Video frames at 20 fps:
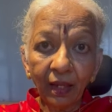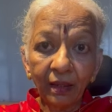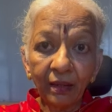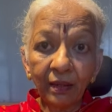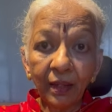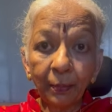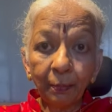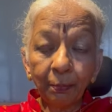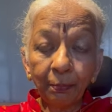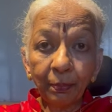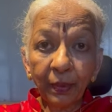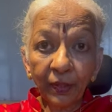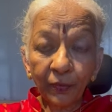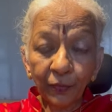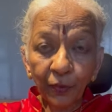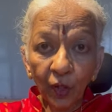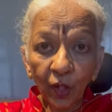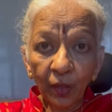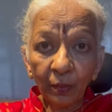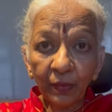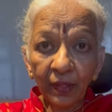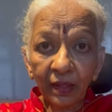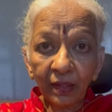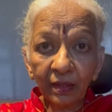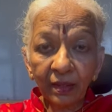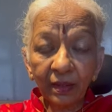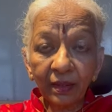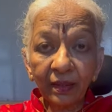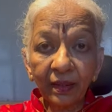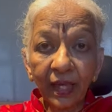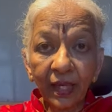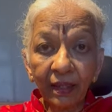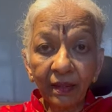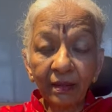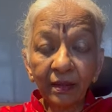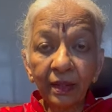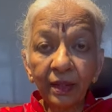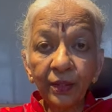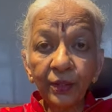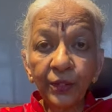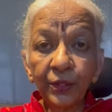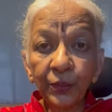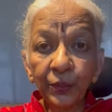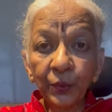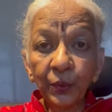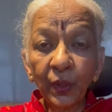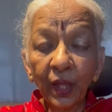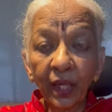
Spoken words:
The performers get the due